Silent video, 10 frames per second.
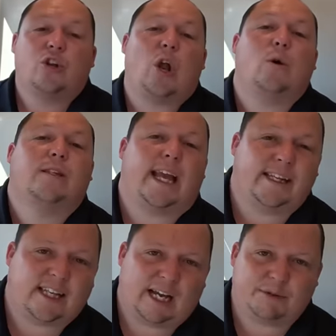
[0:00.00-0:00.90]
No
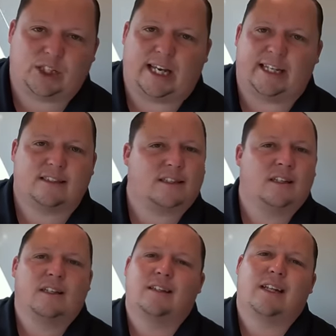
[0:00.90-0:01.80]
daytime shades,
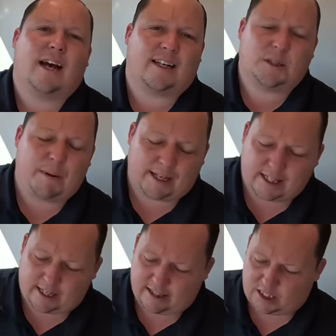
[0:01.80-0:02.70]
not
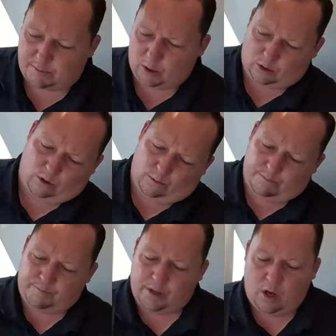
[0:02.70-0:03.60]
expected in this motorhome.